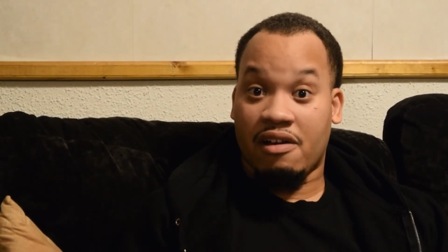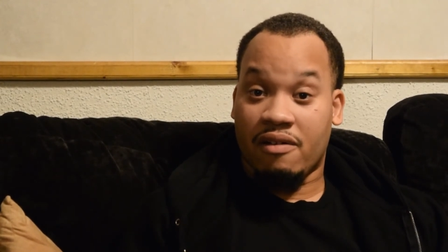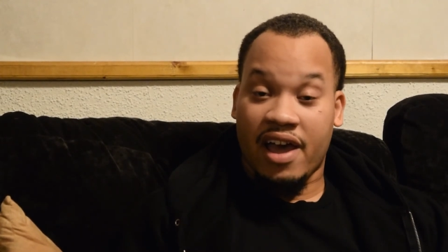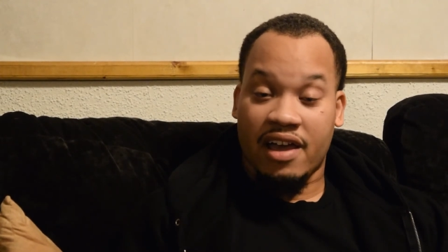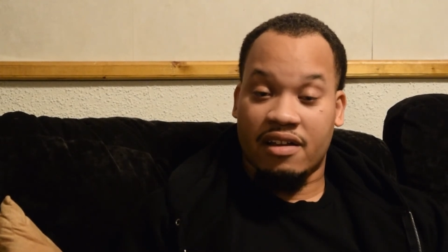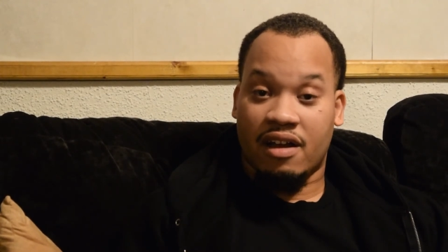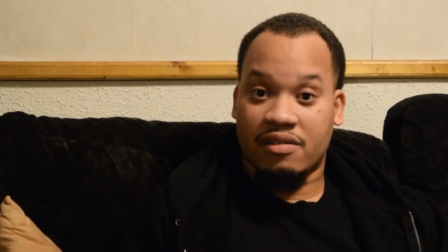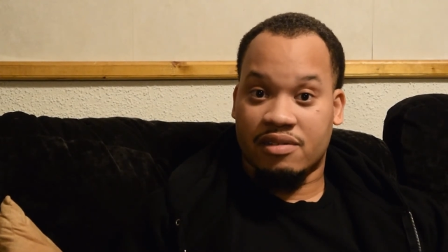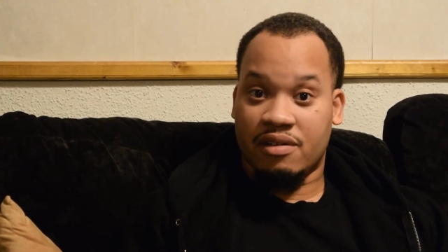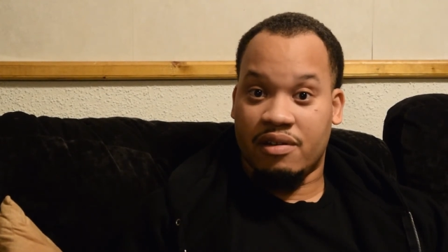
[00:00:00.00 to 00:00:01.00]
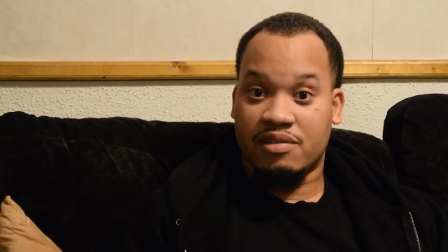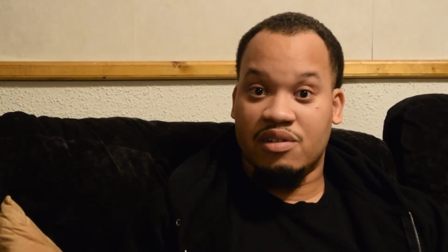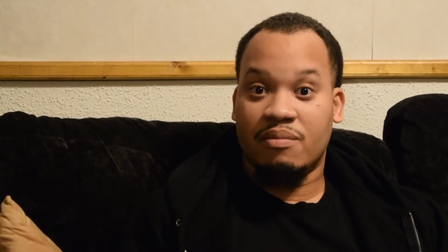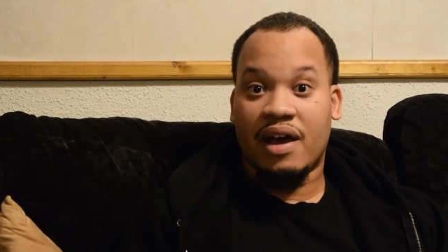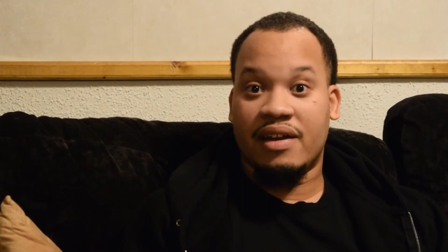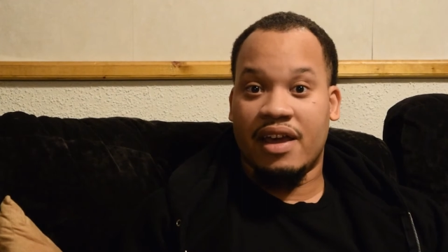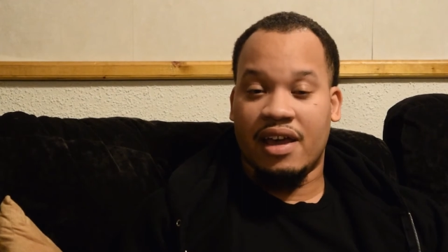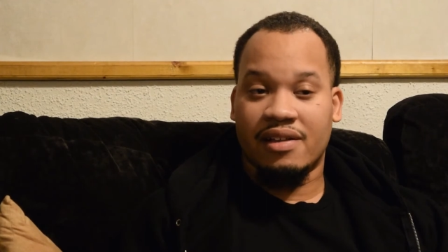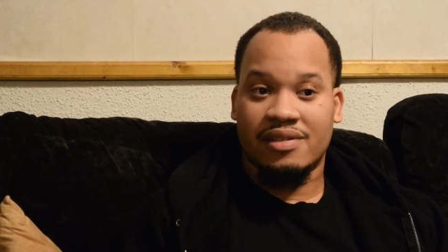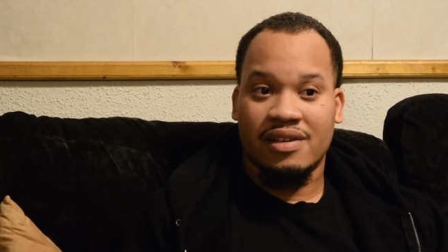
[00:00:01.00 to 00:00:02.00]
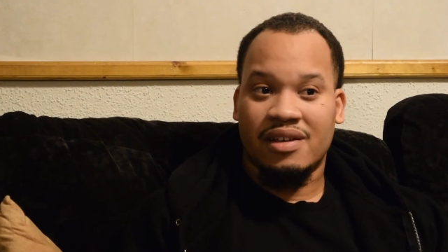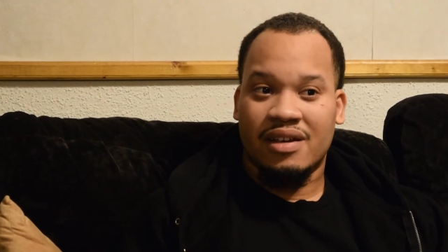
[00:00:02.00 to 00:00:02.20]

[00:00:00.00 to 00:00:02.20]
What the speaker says: Alright, also known as Do My Dance,